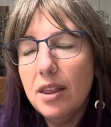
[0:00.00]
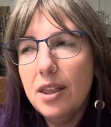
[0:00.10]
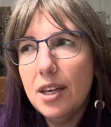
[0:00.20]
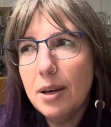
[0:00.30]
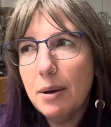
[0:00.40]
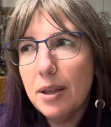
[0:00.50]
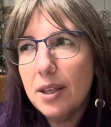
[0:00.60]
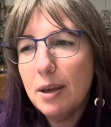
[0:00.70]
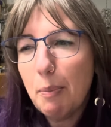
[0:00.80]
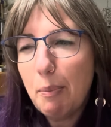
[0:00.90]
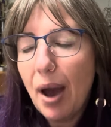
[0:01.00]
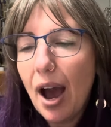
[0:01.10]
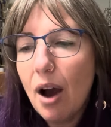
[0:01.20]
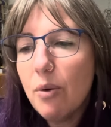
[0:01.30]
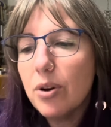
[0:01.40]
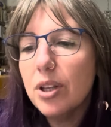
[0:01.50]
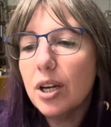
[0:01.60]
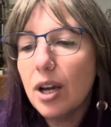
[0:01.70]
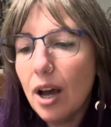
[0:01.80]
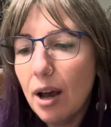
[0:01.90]
the power
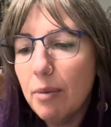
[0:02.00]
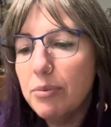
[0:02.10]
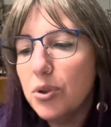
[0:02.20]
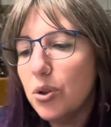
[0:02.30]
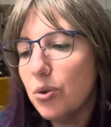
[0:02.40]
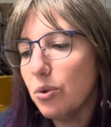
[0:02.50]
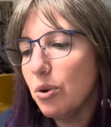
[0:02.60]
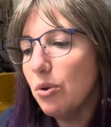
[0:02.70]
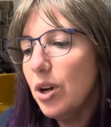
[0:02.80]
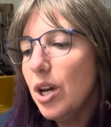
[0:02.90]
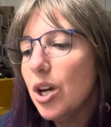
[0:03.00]
that comes through